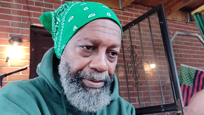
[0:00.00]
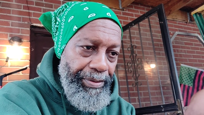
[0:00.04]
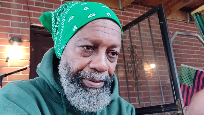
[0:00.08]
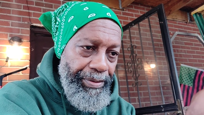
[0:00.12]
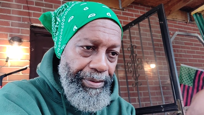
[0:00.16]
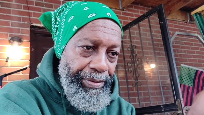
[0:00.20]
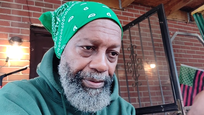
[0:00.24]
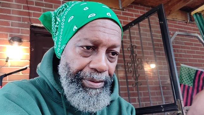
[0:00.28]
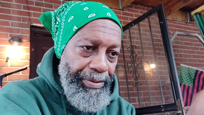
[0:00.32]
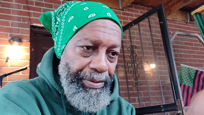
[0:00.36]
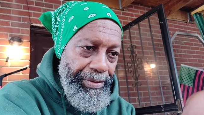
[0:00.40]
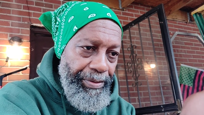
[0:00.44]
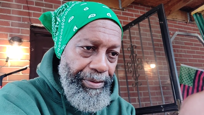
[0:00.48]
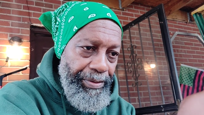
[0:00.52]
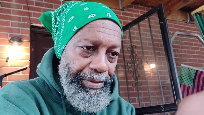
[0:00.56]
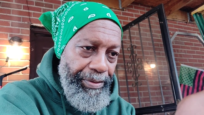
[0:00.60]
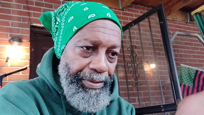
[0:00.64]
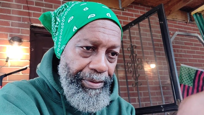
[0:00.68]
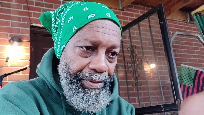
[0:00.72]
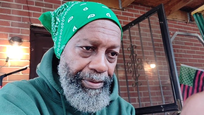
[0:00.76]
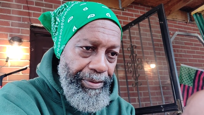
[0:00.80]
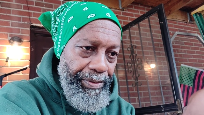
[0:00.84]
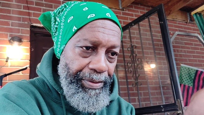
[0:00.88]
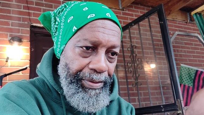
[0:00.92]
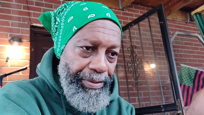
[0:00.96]

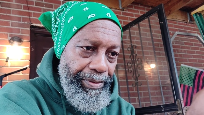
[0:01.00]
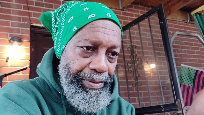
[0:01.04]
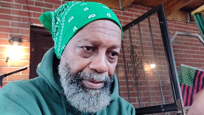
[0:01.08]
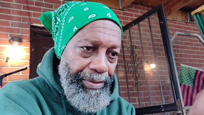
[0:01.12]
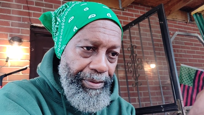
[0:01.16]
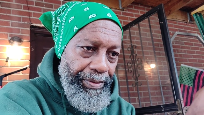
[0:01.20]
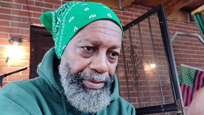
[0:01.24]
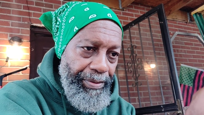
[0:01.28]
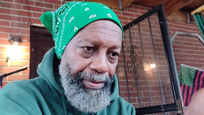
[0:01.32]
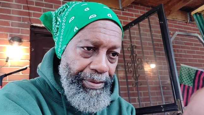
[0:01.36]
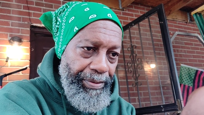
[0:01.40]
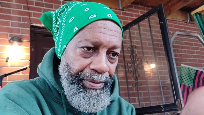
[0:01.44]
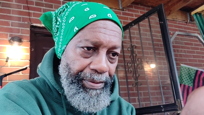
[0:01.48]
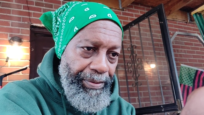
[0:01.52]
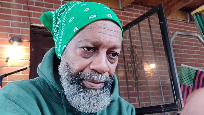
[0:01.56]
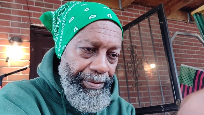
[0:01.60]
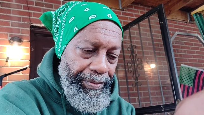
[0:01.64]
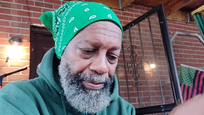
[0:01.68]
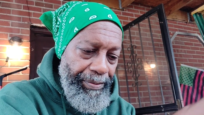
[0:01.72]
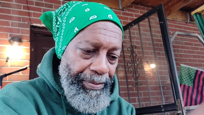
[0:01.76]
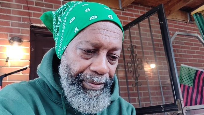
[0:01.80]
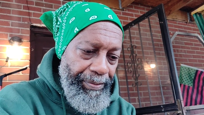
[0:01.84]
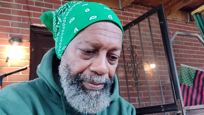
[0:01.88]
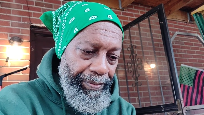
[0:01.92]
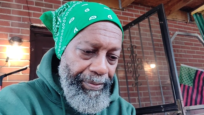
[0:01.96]

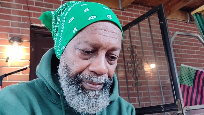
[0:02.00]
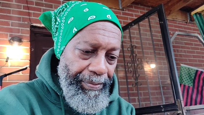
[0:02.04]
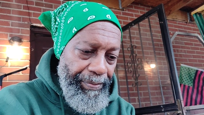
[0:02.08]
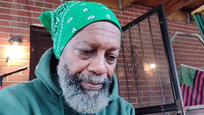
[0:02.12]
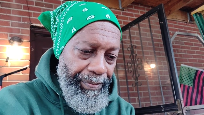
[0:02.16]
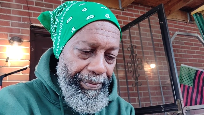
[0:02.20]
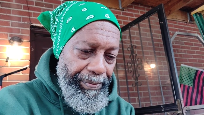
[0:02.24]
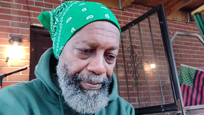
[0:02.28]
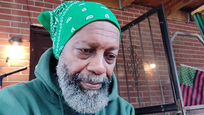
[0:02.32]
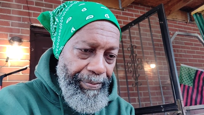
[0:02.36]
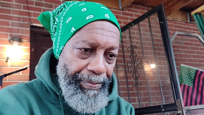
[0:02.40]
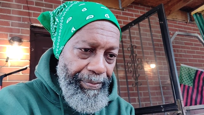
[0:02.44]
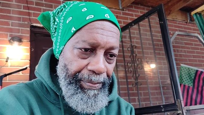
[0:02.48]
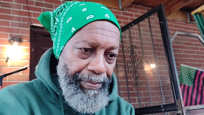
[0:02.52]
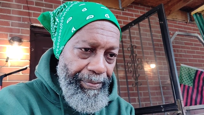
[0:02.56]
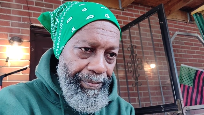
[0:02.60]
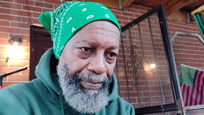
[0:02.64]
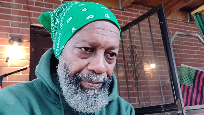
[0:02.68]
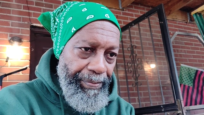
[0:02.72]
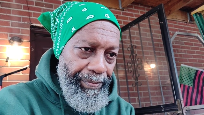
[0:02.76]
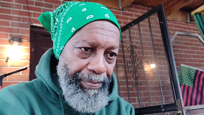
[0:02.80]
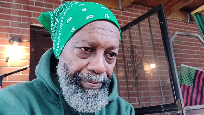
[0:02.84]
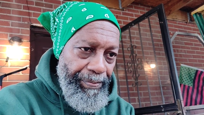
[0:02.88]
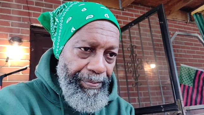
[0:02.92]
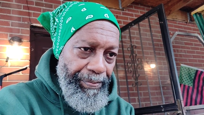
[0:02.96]

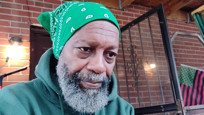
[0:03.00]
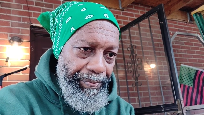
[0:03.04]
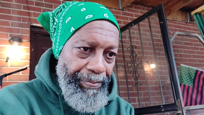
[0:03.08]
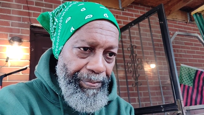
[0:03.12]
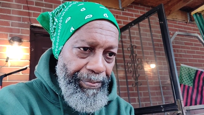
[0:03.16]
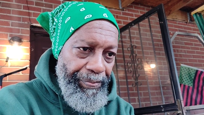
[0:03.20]
[no speech]